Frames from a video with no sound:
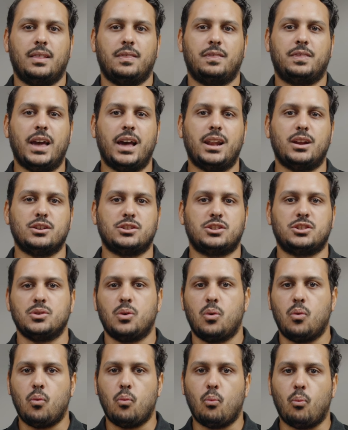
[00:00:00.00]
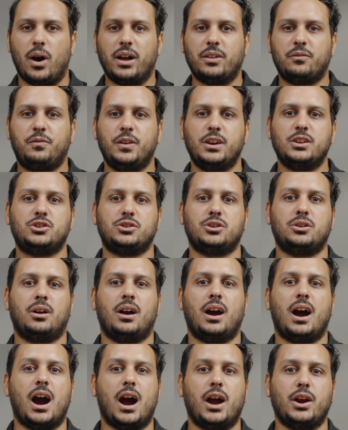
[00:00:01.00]
Tell us, what feature
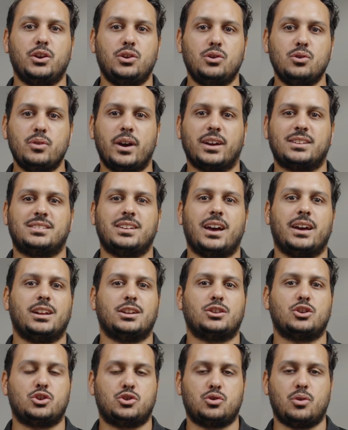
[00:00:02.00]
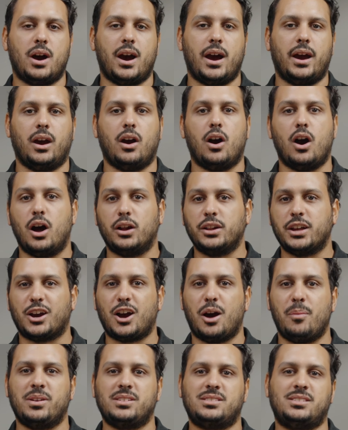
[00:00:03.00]
are you excited to try on the
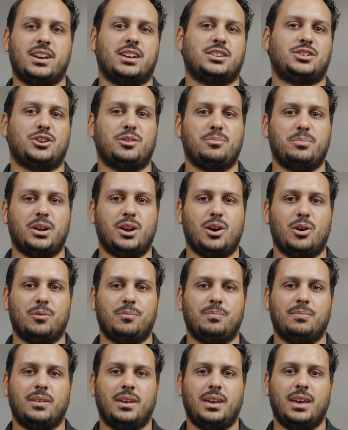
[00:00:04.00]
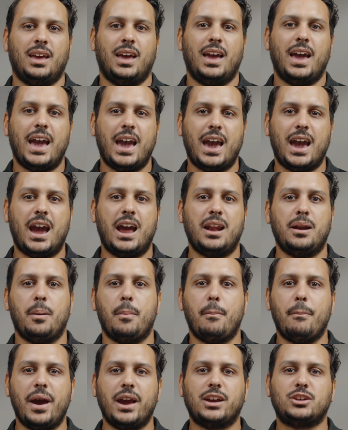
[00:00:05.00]
comment section below? And
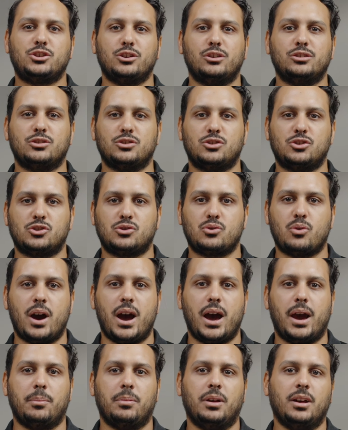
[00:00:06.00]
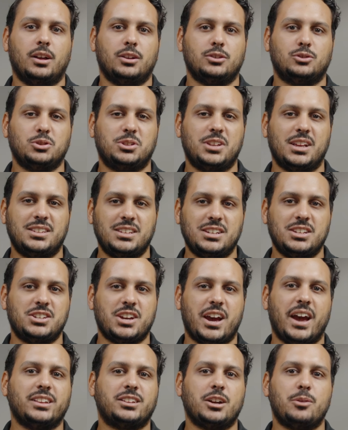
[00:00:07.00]
make sure to subscribe to the DJI
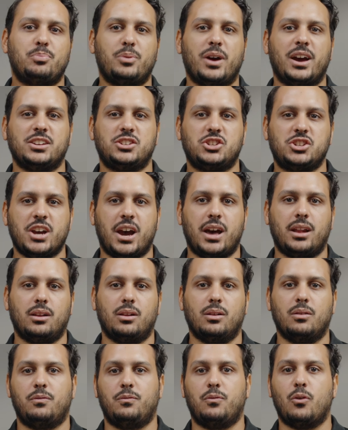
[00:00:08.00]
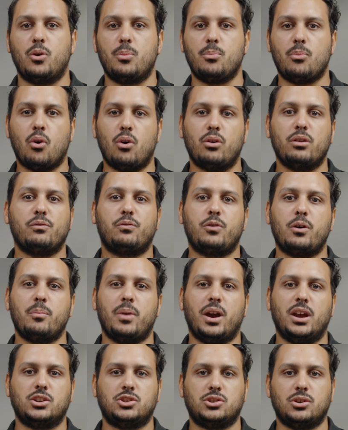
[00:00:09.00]
Enterprise channel for more
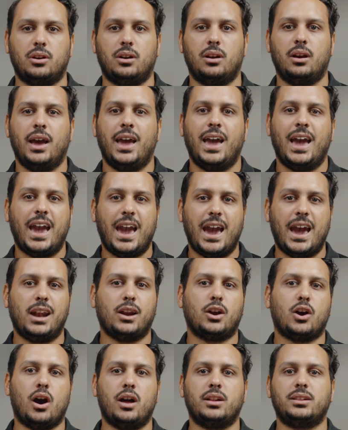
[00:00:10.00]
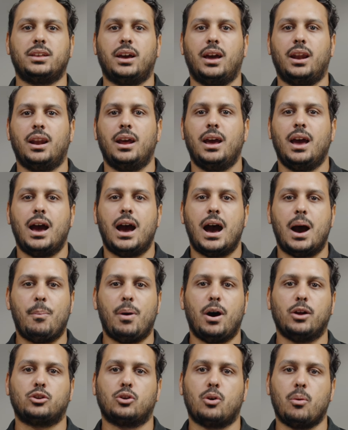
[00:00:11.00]
information and content
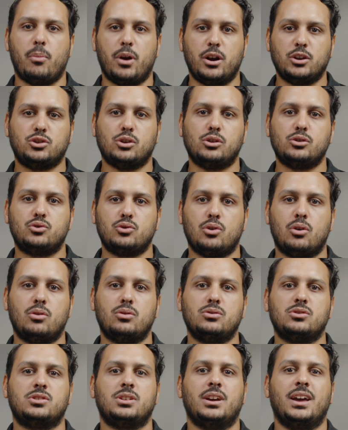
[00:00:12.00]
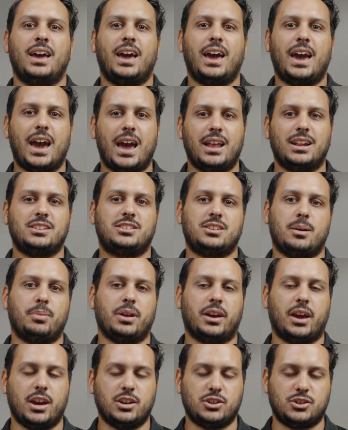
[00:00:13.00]
about commercial drones and its
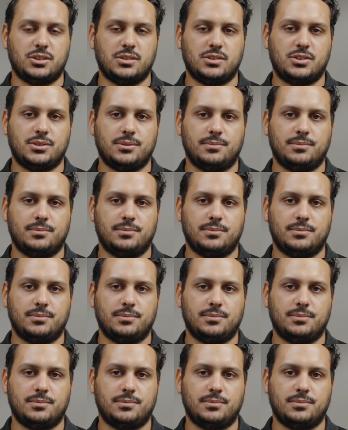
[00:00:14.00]
applications.